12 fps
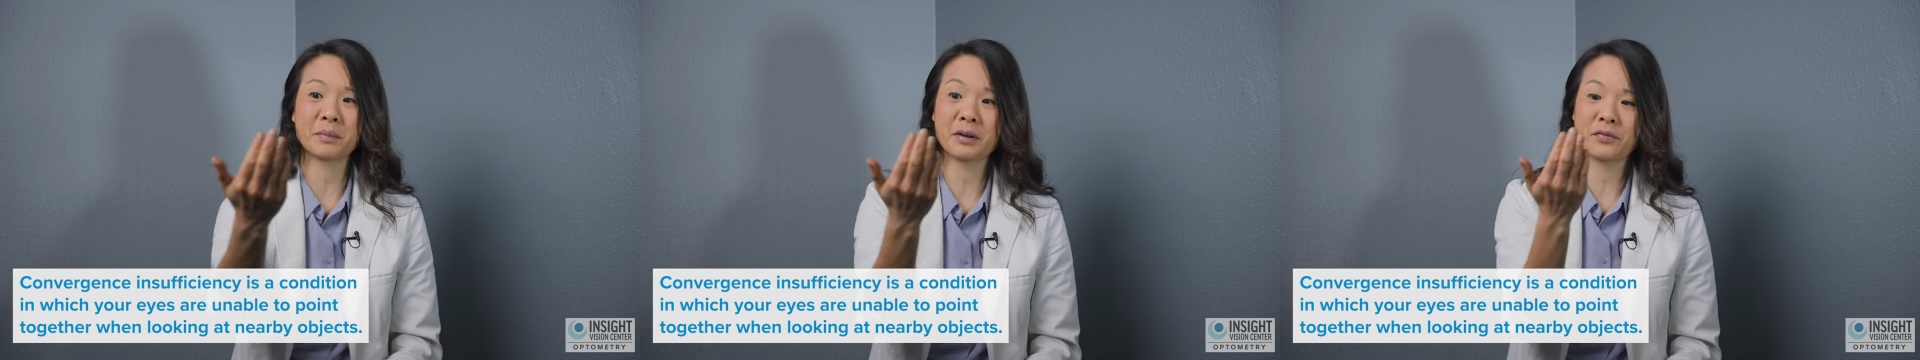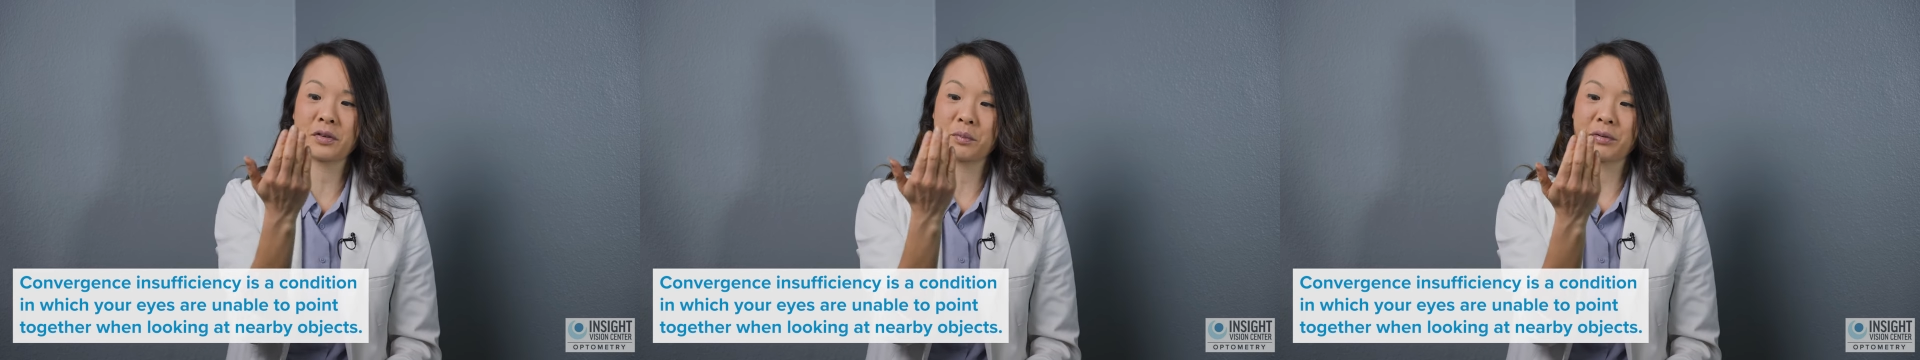but
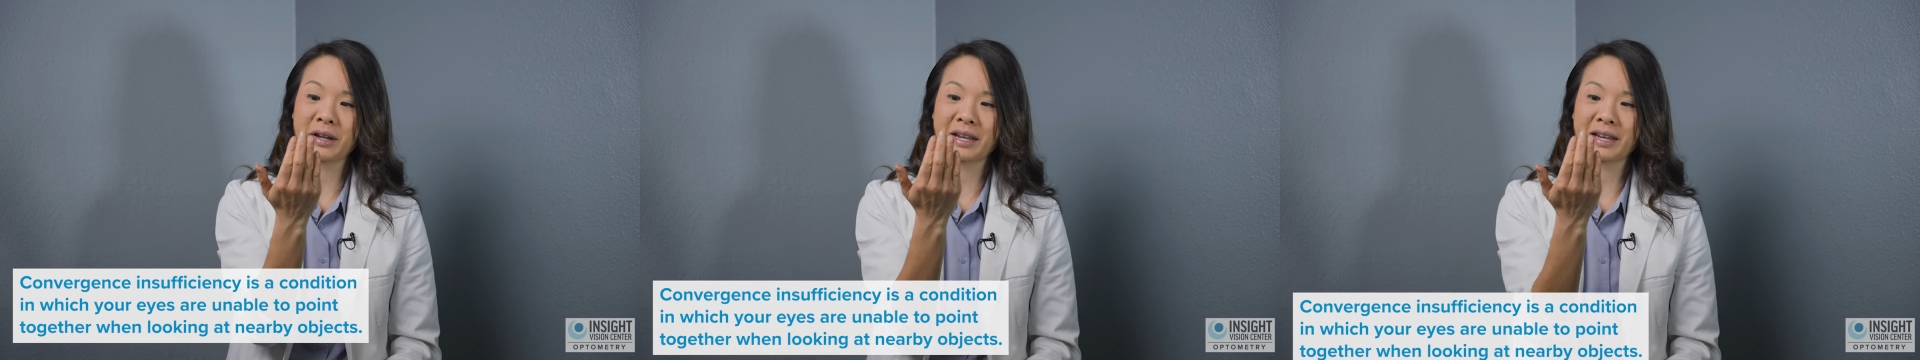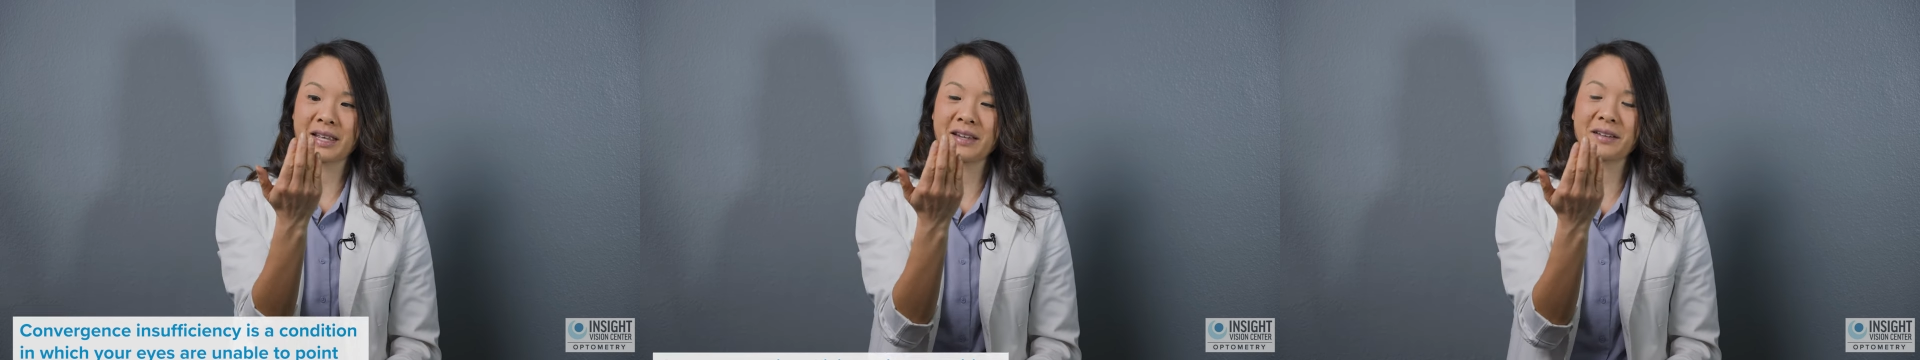if you bring
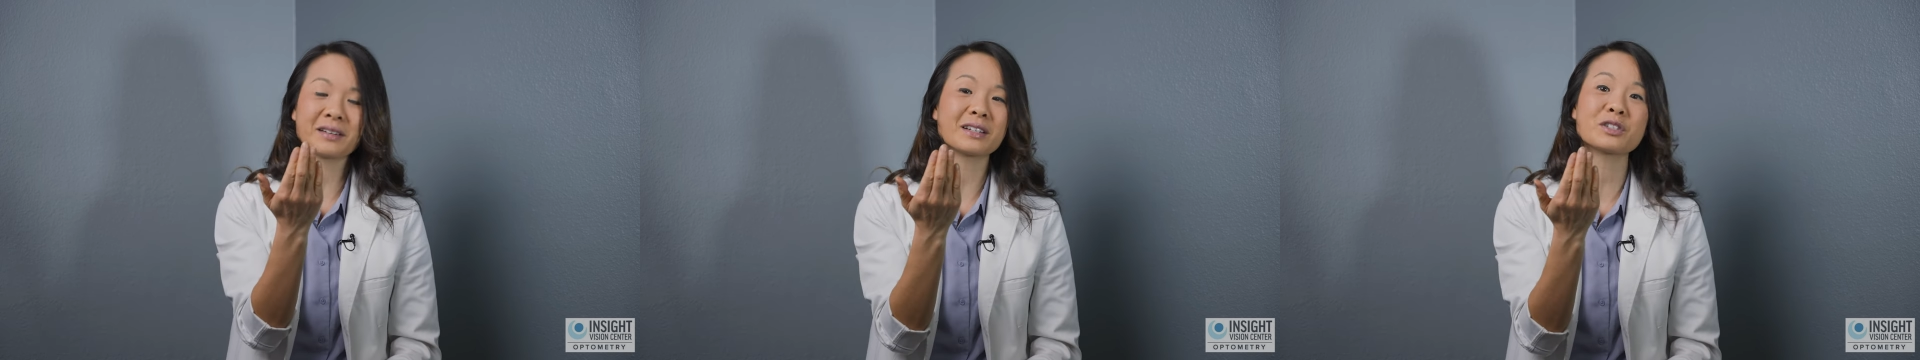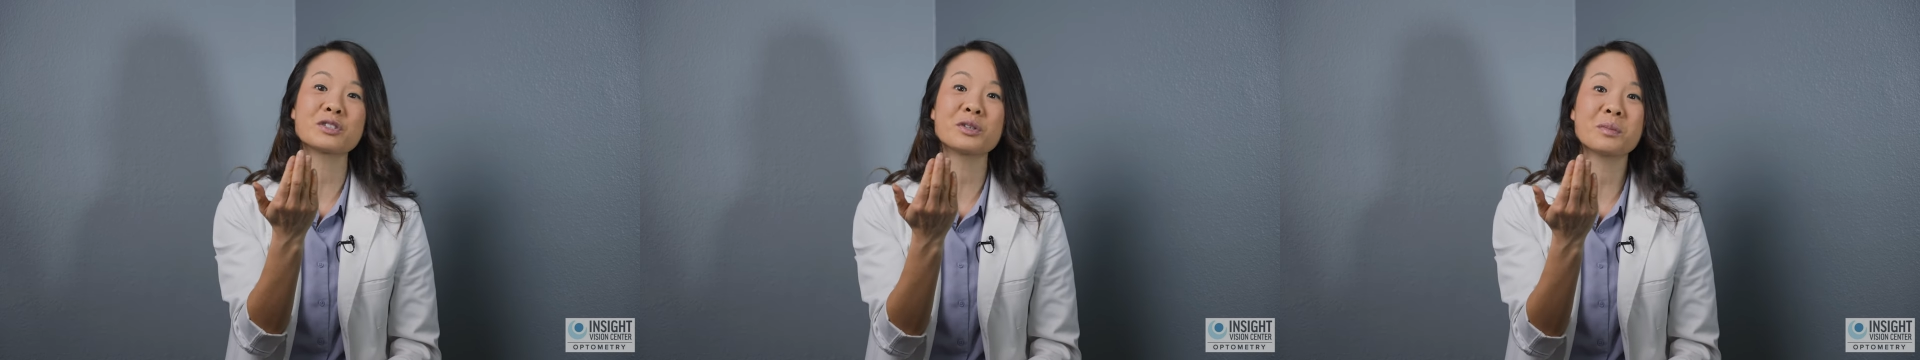it here,
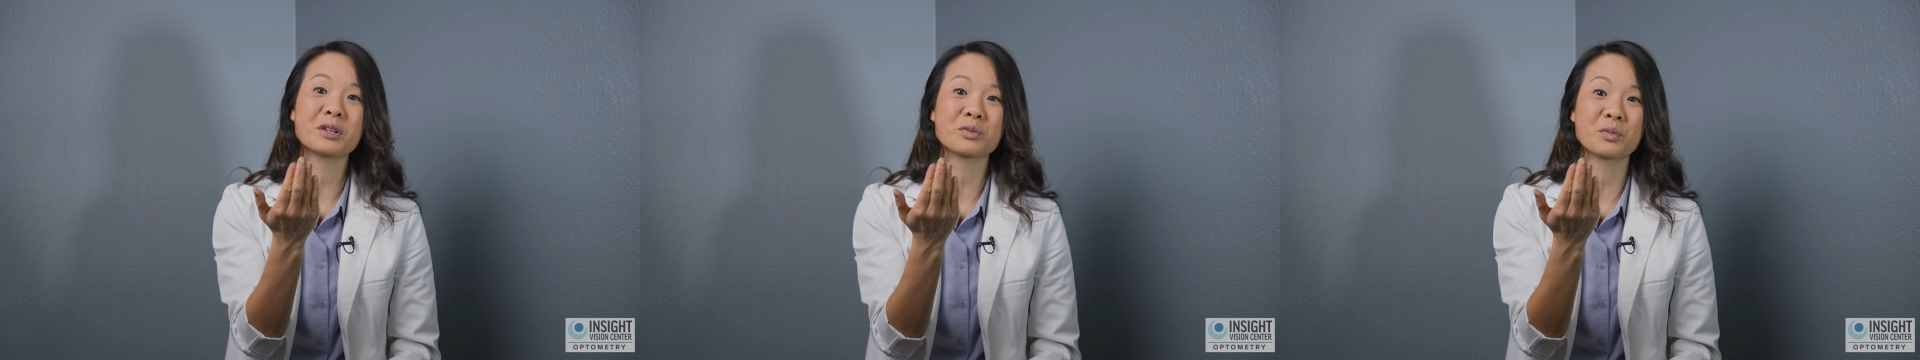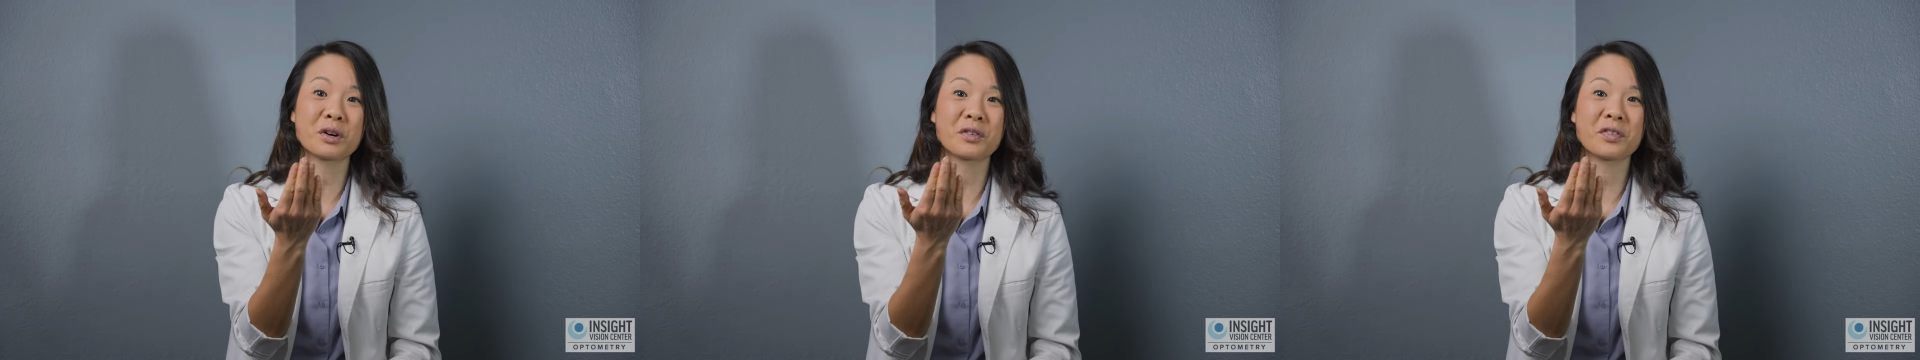it's too much
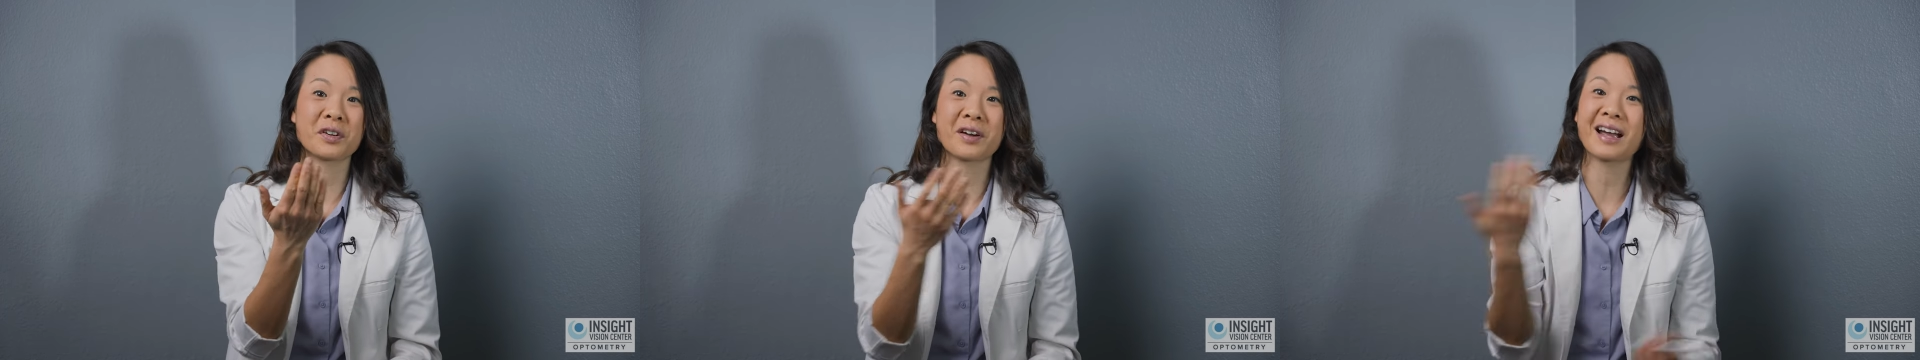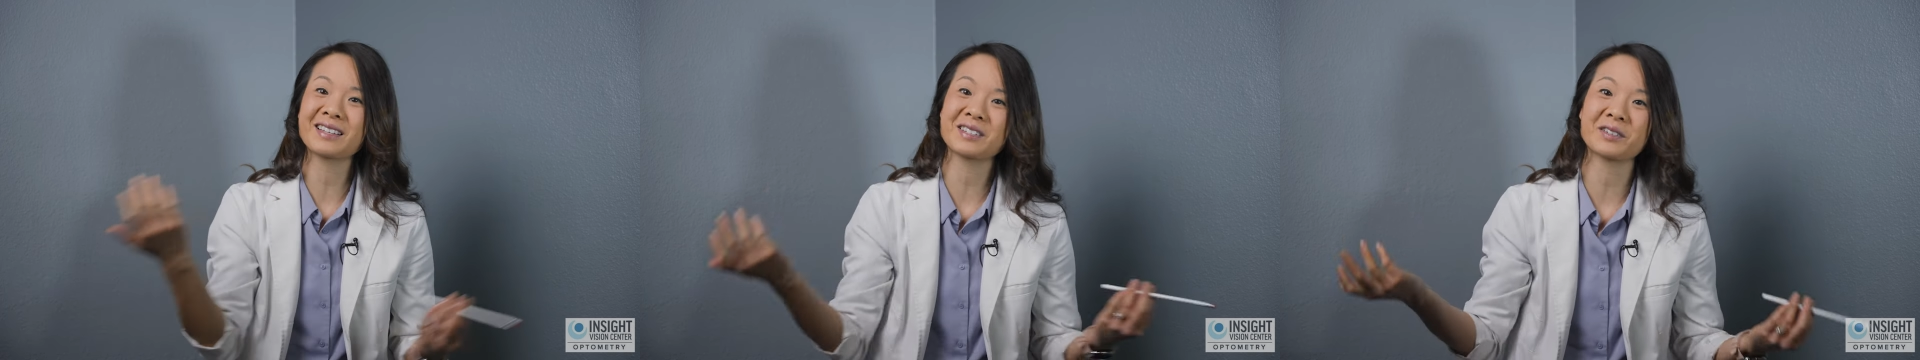work for your
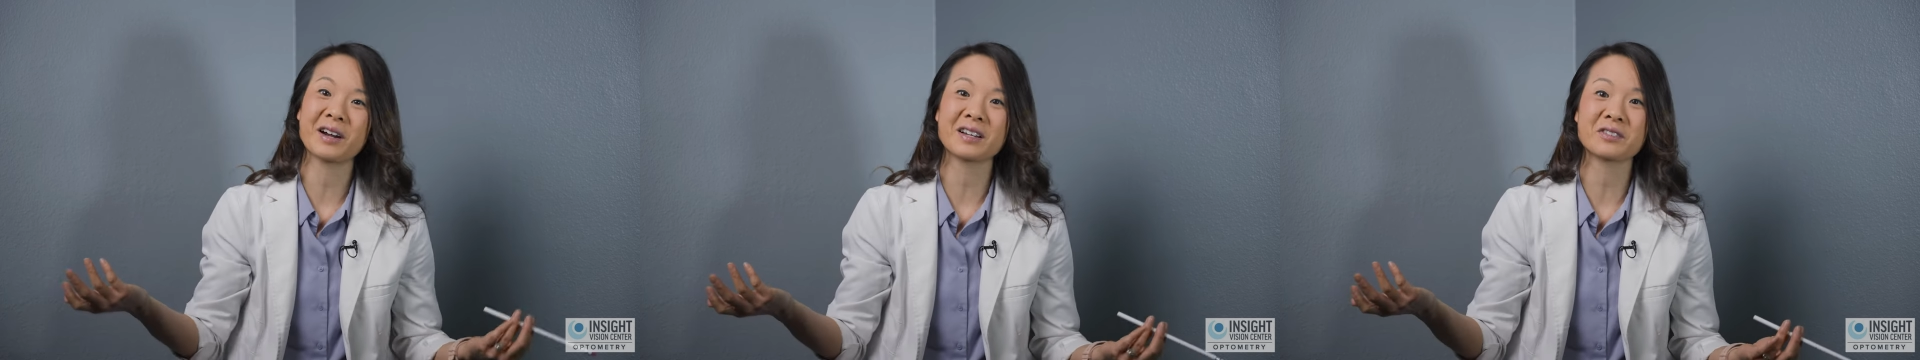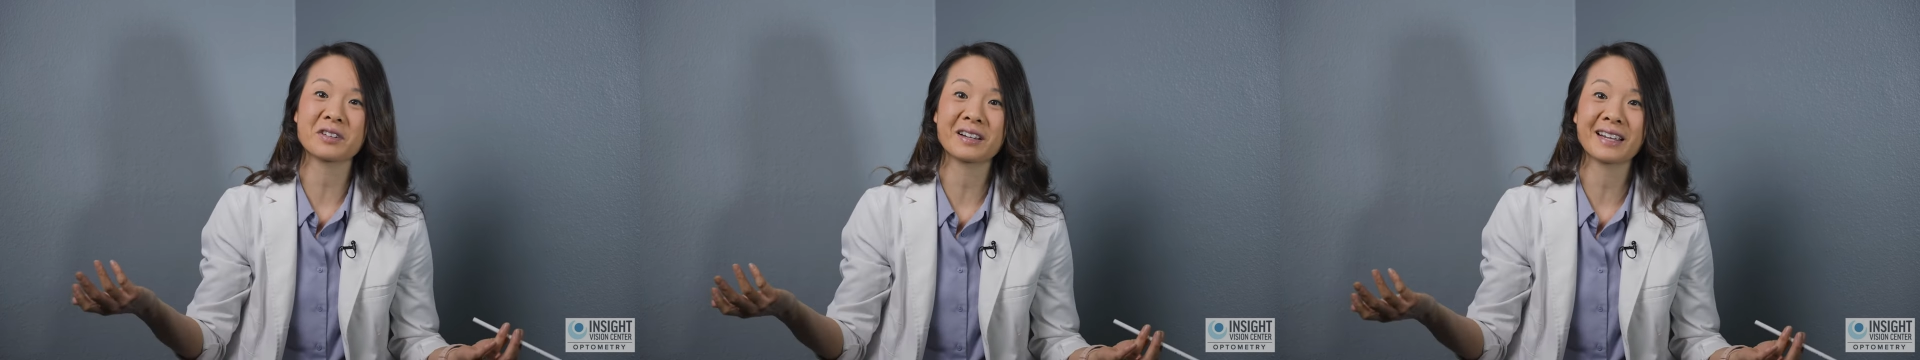eyes and your
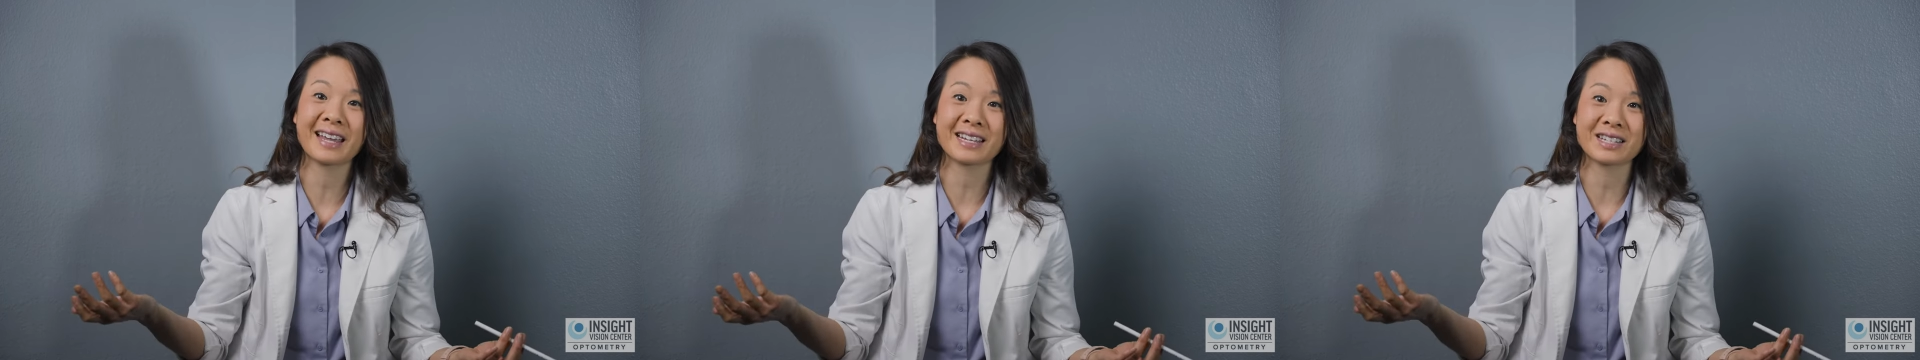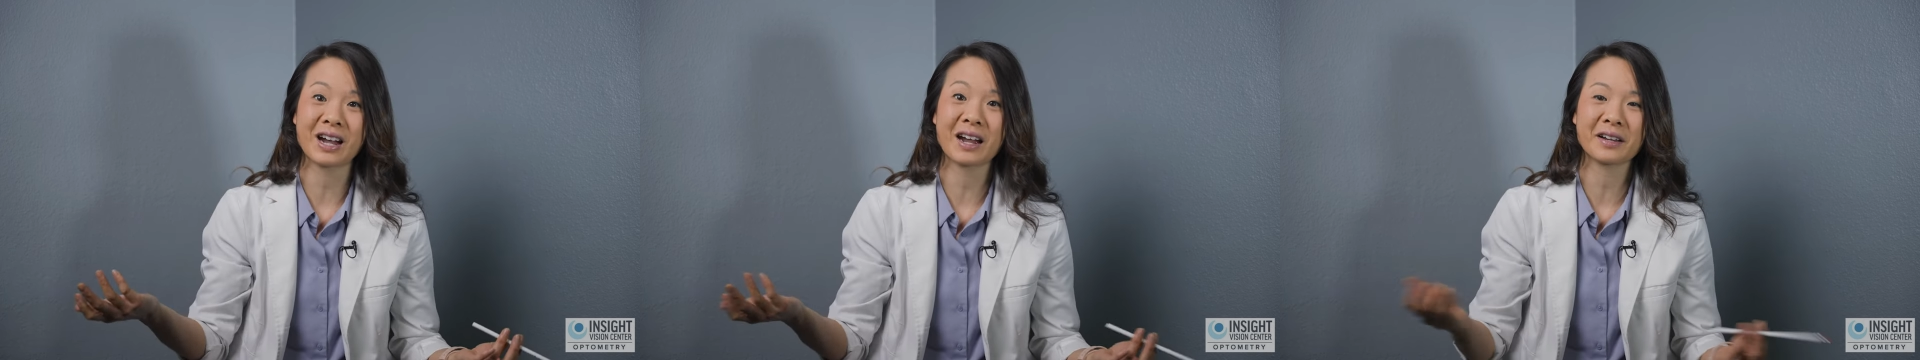eyes are gonna get
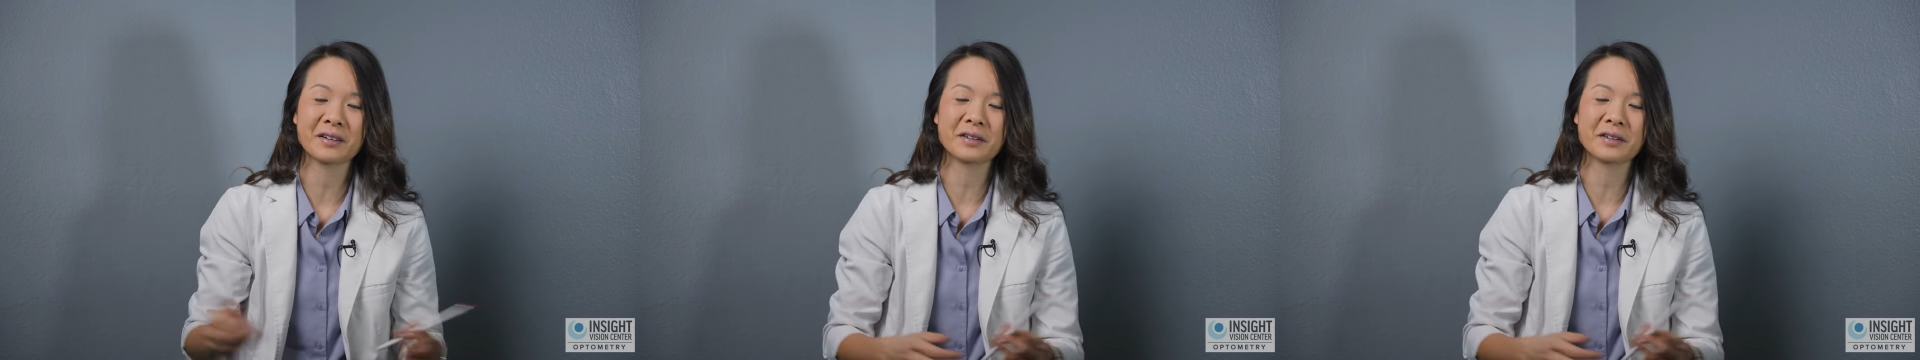tired.